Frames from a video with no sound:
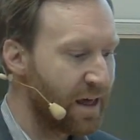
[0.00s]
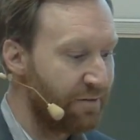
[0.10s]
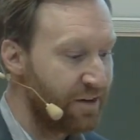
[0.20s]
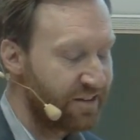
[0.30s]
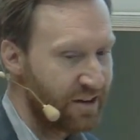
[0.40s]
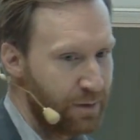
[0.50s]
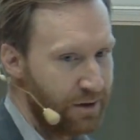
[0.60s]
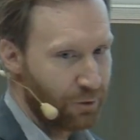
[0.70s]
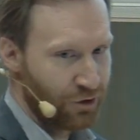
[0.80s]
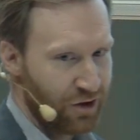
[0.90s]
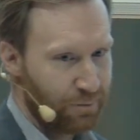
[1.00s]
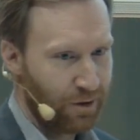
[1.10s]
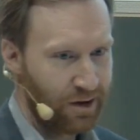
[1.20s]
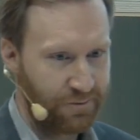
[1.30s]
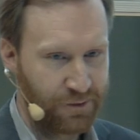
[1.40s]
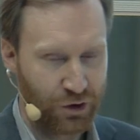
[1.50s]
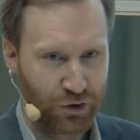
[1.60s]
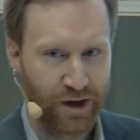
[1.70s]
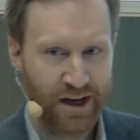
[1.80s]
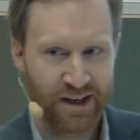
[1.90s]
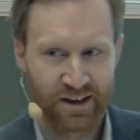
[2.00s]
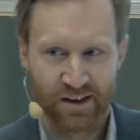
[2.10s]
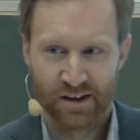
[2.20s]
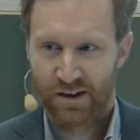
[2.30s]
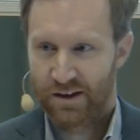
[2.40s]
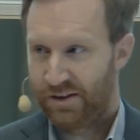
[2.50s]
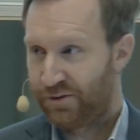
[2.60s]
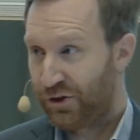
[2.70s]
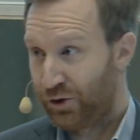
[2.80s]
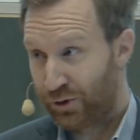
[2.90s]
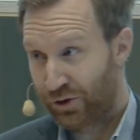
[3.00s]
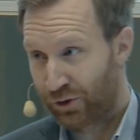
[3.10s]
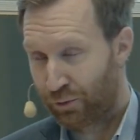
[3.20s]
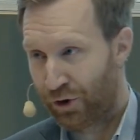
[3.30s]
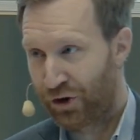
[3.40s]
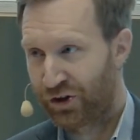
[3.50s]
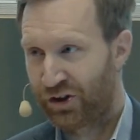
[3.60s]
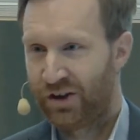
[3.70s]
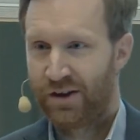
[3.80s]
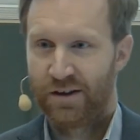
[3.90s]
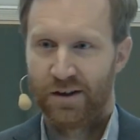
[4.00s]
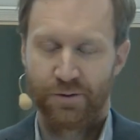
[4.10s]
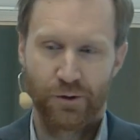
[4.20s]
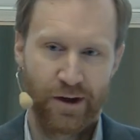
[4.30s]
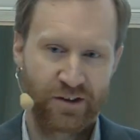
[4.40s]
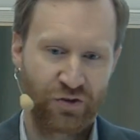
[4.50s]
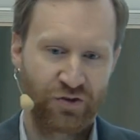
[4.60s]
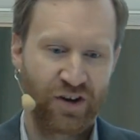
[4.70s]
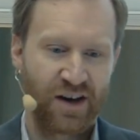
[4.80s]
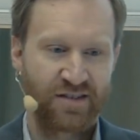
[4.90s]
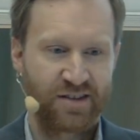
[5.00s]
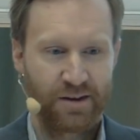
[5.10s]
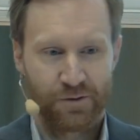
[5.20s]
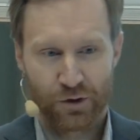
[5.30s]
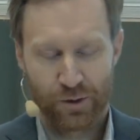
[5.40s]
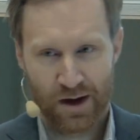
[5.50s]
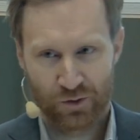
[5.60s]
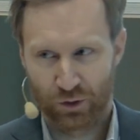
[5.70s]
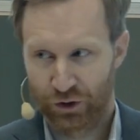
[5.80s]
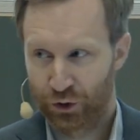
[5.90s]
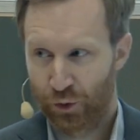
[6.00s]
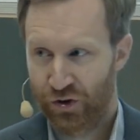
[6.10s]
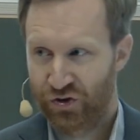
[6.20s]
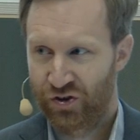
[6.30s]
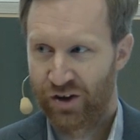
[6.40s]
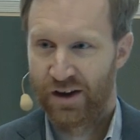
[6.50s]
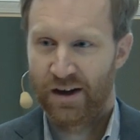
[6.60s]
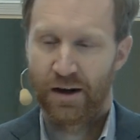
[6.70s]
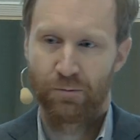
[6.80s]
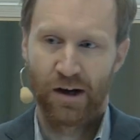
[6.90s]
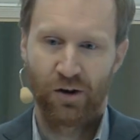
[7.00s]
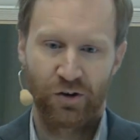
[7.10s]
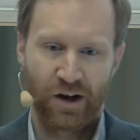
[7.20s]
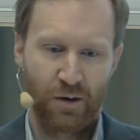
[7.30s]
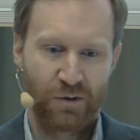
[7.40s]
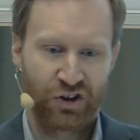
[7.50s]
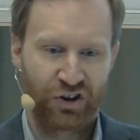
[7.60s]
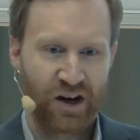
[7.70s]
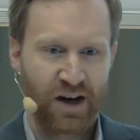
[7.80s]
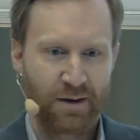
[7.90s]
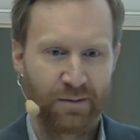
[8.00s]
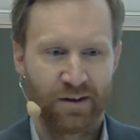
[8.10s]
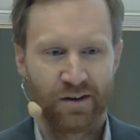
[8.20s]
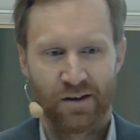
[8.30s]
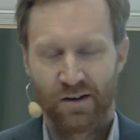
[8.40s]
And this could be, for example, if you train, if you do go to work, if you exercise, if you do household chores, and we log how much time,